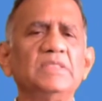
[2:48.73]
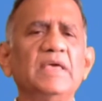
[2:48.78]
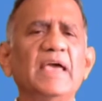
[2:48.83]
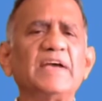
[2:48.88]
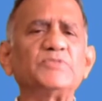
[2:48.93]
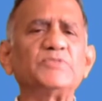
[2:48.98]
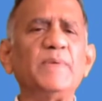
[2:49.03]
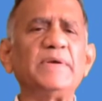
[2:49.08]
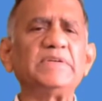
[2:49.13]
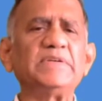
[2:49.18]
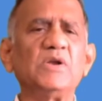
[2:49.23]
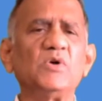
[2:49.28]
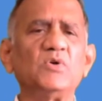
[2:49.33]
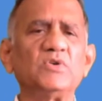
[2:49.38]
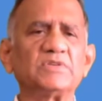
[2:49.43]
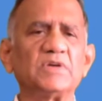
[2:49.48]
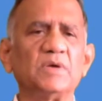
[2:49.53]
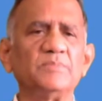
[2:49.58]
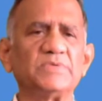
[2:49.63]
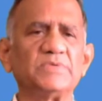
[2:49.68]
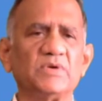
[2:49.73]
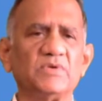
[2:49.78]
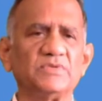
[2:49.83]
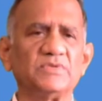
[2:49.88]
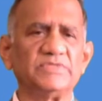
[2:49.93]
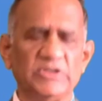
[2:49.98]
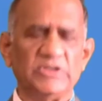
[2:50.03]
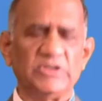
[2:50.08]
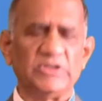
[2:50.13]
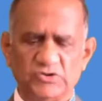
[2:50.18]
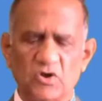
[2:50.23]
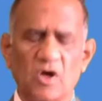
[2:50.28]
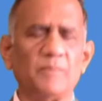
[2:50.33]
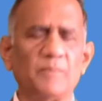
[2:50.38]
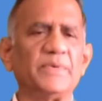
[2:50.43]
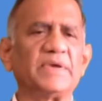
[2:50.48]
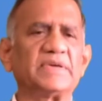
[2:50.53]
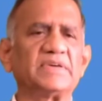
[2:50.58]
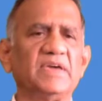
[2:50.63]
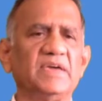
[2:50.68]
The expected outcomes out of this
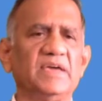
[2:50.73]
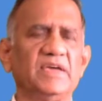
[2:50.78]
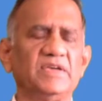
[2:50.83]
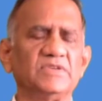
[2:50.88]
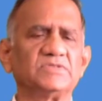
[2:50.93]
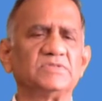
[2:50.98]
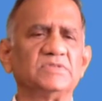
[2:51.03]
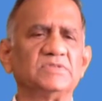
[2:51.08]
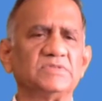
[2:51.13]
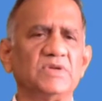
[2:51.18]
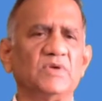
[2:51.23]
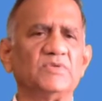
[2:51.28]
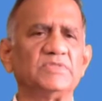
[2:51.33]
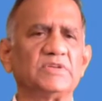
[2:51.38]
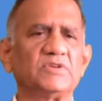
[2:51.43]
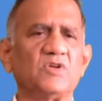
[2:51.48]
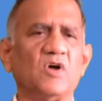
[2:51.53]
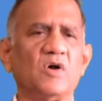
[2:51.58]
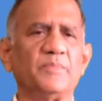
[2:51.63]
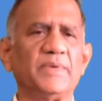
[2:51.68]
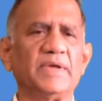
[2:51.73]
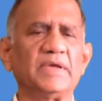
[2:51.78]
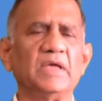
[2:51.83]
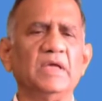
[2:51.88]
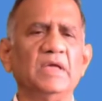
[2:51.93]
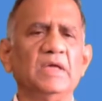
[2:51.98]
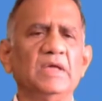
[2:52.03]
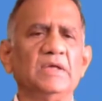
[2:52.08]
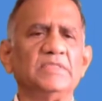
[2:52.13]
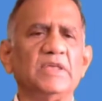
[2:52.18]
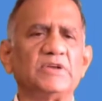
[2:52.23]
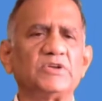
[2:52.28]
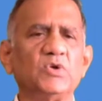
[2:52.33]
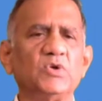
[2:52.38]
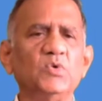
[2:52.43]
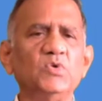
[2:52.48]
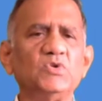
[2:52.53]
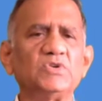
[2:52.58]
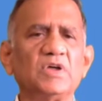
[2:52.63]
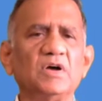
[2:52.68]
topic is, 7th topic, the
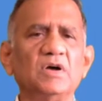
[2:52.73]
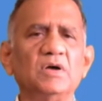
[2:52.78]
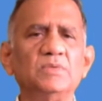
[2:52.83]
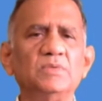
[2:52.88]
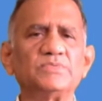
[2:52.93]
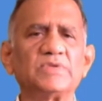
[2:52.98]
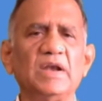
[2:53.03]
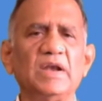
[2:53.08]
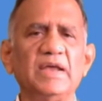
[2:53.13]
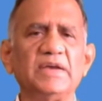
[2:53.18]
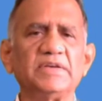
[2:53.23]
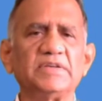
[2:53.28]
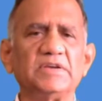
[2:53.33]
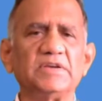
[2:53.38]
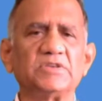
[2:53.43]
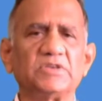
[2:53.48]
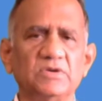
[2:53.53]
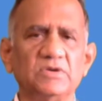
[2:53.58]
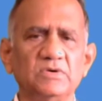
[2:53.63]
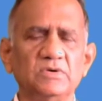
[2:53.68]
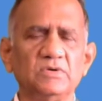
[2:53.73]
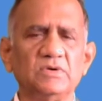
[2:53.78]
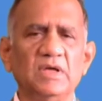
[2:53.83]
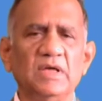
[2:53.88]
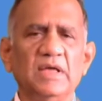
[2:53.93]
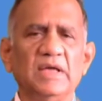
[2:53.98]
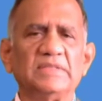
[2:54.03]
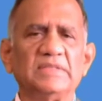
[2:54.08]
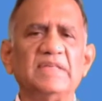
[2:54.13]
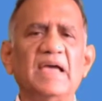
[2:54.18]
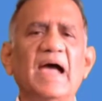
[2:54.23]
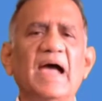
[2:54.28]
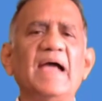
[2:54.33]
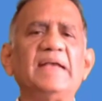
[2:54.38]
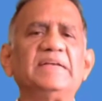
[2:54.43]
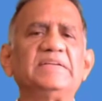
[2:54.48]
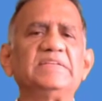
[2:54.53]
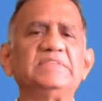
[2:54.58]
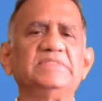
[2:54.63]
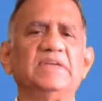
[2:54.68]
2 terms relating to the
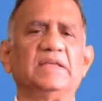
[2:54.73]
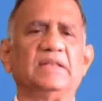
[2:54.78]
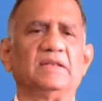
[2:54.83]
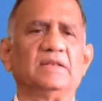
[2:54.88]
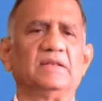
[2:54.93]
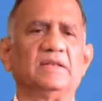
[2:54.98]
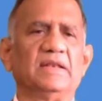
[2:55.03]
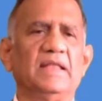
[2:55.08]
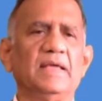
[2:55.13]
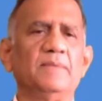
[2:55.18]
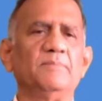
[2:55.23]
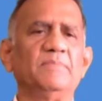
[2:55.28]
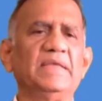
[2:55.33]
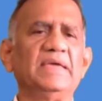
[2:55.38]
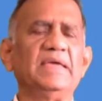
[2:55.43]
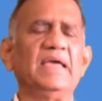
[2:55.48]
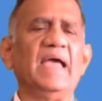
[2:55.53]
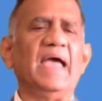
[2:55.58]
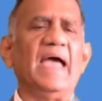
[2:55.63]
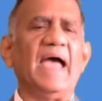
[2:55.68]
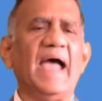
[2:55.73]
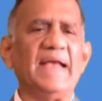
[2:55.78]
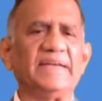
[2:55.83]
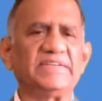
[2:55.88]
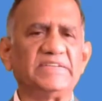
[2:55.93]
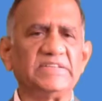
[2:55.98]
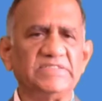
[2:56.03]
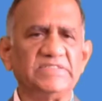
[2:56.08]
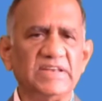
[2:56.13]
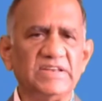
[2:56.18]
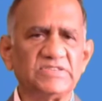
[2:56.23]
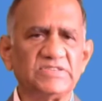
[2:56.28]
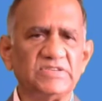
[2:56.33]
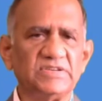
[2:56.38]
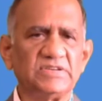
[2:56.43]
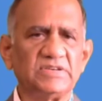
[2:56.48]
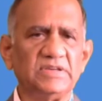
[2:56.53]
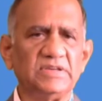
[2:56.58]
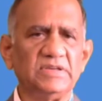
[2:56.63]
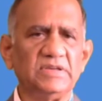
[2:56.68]
antigen, namely
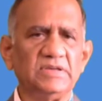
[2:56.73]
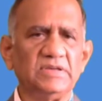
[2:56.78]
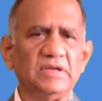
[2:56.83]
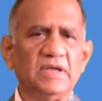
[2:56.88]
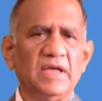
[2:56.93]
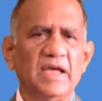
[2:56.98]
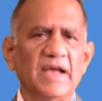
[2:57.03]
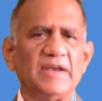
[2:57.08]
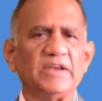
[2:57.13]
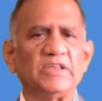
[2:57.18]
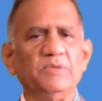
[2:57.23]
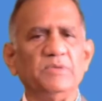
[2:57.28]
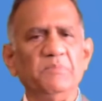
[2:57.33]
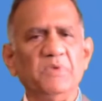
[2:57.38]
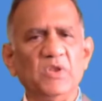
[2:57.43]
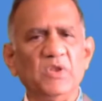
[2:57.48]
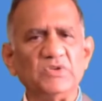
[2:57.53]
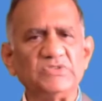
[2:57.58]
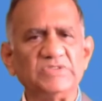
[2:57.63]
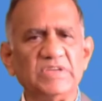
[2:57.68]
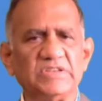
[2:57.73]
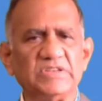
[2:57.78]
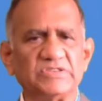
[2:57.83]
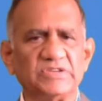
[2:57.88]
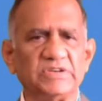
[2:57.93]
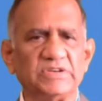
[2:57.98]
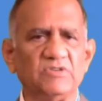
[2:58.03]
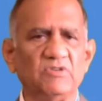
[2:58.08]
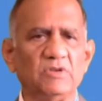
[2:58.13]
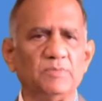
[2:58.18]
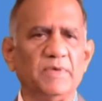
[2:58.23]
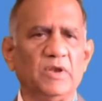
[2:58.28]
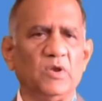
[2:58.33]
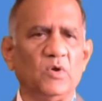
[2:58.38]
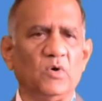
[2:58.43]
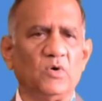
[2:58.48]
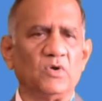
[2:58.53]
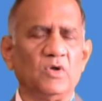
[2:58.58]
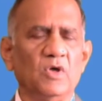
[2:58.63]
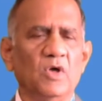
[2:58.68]
antigenicity and immunogenicity will be
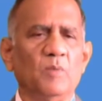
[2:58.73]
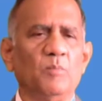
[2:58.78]
known.